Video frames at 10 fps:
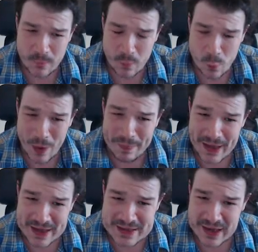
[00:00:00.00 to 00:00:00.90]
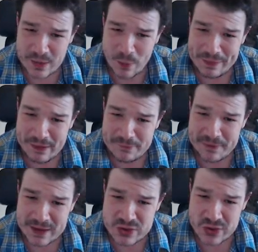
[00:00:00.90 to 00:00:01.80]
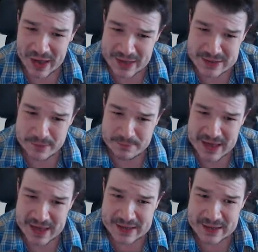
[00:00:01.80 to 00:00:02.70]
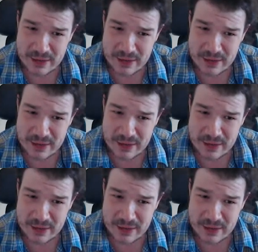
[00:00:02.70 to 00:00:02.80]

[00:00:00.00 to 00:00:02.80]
when that fixture gets updated.